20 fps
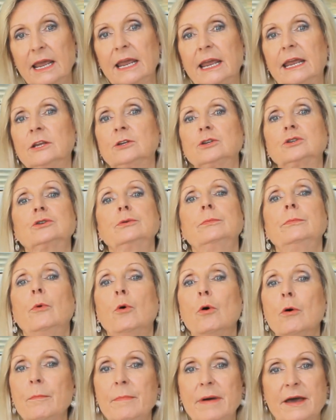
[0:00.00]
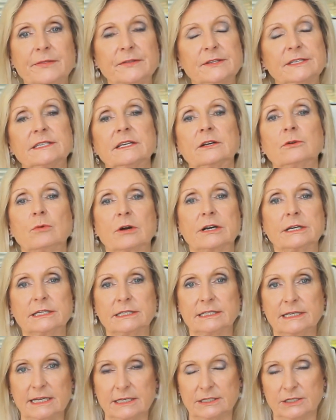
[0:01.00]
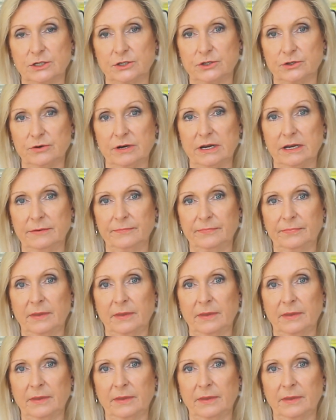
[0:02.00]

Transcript: into more months than what is necessary.